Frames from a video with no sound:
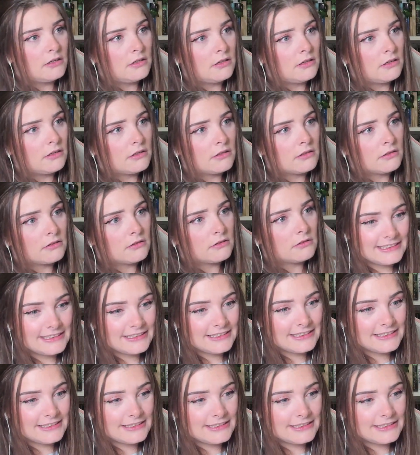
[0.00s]

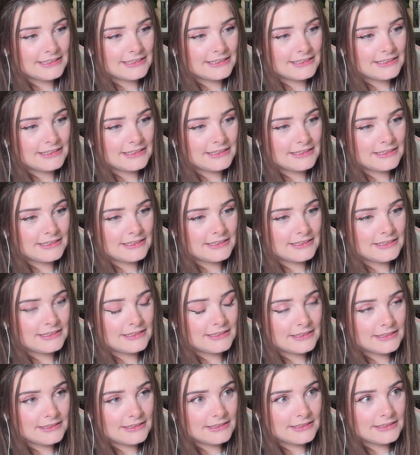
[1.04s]

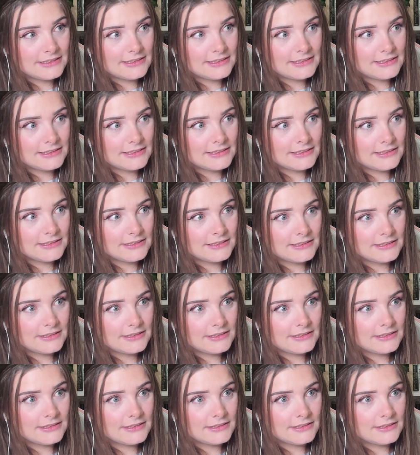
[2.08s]

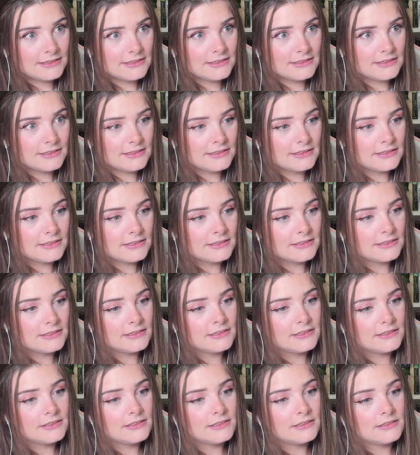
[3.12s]

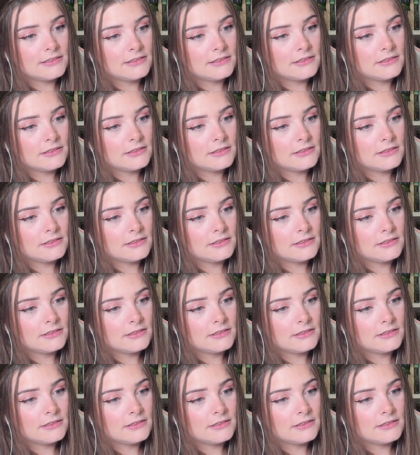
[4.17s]
(silence)